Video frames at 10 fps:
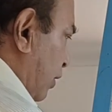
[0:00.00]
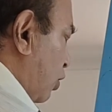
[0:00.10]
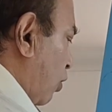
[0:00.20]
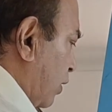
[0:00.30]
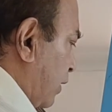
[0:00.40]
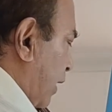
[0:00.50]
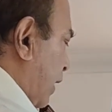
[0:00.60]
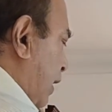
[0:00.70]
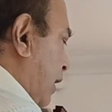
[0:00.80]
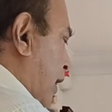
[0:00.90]
the short
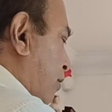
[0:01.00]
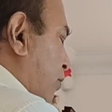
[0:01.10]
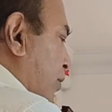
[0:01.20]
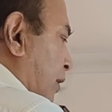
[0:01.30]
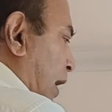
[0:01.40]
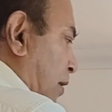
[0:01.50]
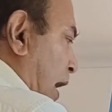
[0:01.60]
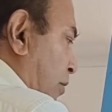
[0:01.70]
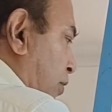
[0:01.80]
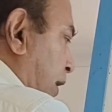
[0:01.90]
circuit, now
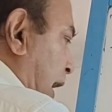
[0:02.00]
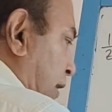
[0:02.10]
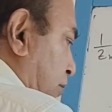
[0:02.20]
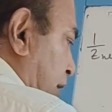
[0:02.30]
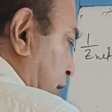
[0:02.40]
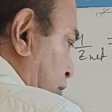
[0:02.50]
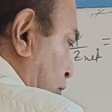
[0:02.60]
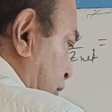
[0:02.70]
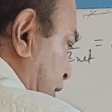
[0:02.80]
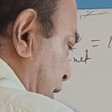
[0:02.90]
how we calculate the
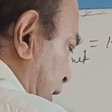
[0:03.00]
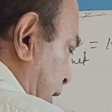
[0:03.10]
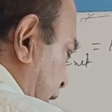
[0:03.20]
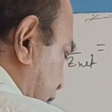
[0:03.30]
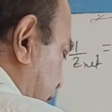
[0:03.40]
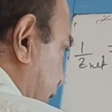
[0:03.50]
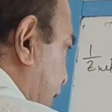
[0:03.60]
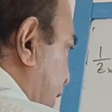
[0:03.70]
short circuit current?